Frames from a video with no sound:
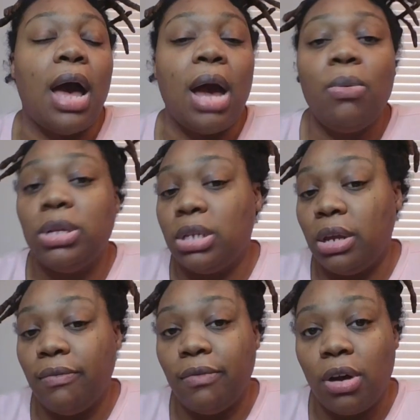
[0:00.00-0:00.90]
I wasn't
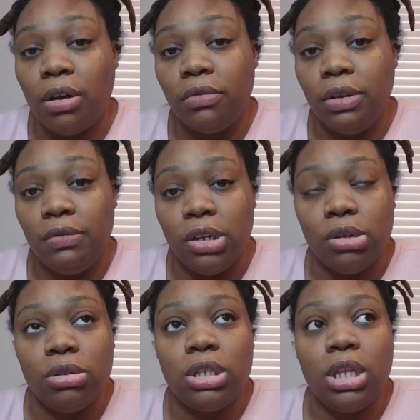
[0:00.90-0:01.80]
involved in
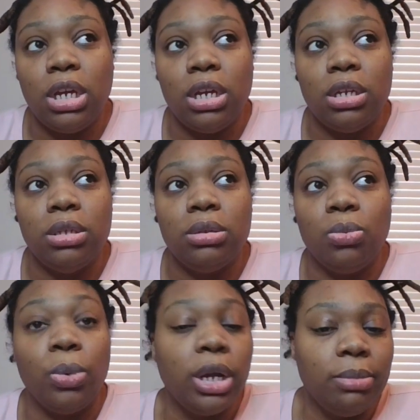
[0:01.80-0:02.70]
those things.
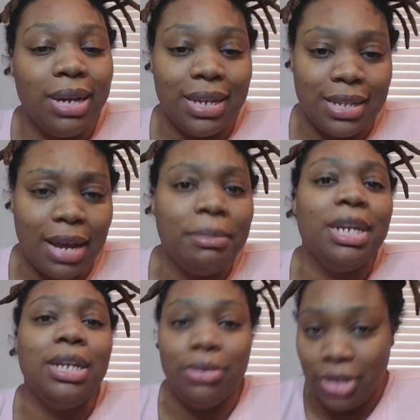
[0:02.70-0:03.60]
One, because I'm in
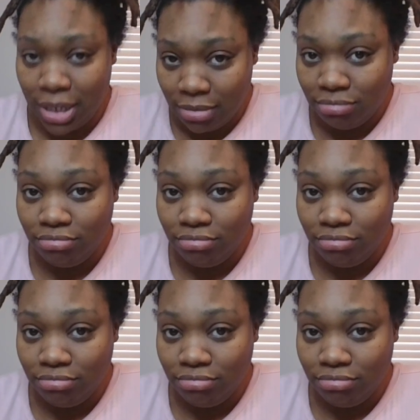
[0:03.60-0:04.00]
Houston,